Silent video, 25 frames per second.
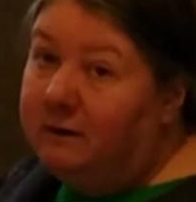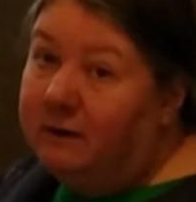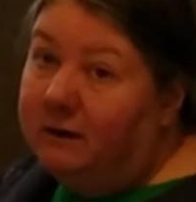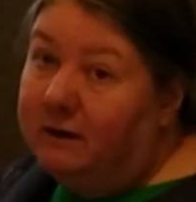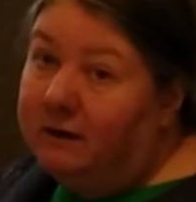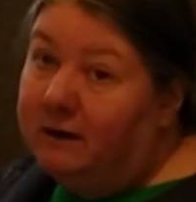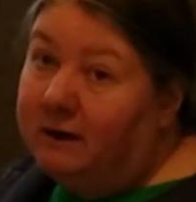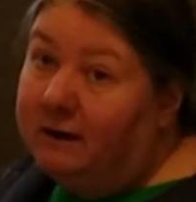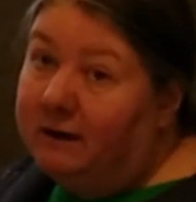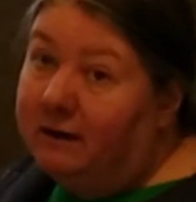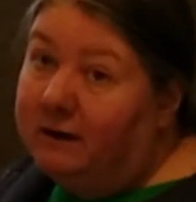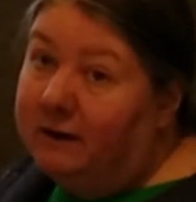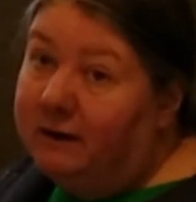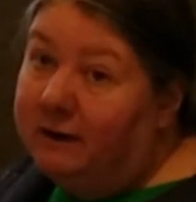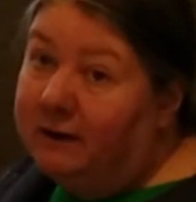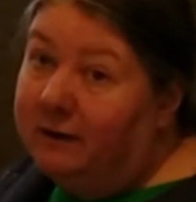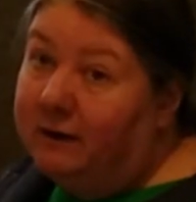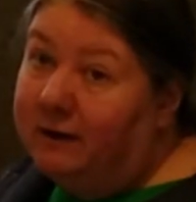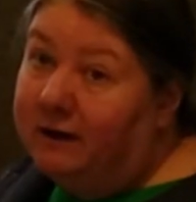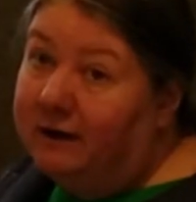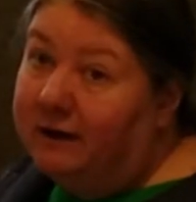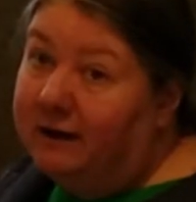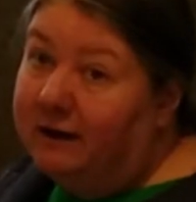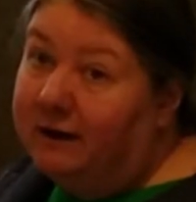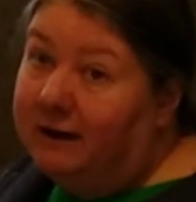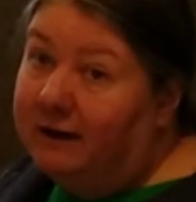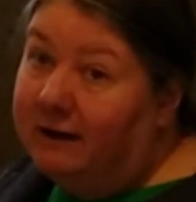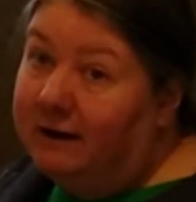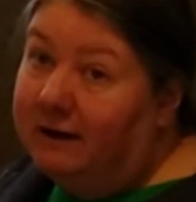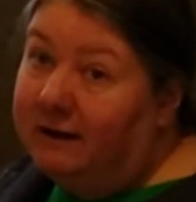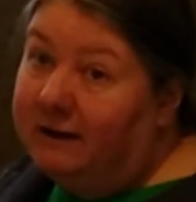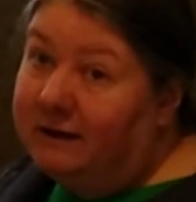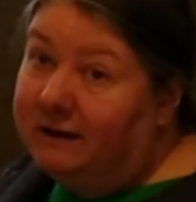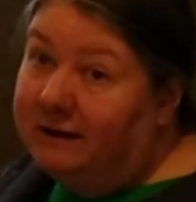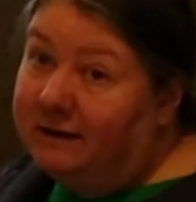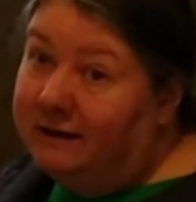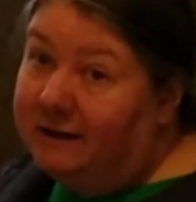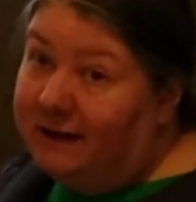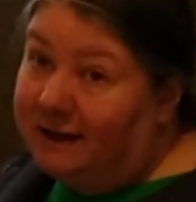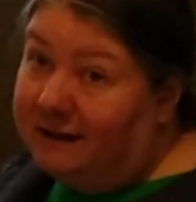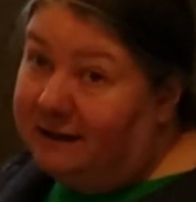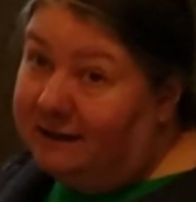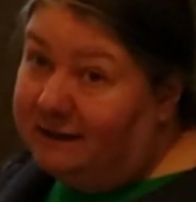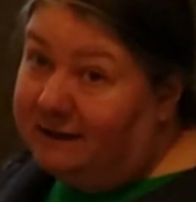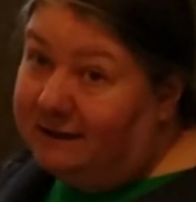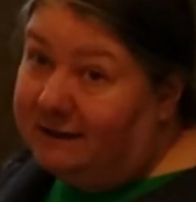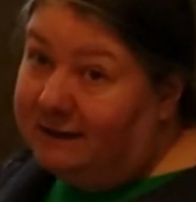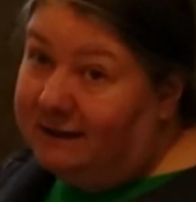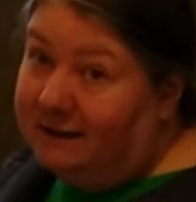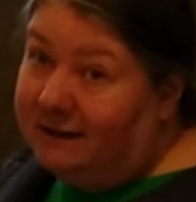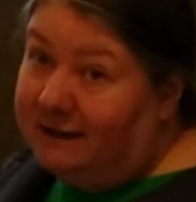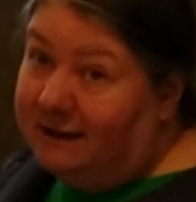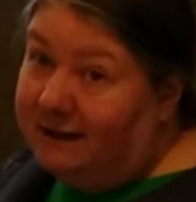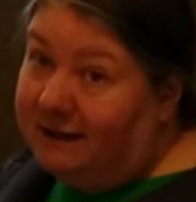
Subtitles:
report all travel as 50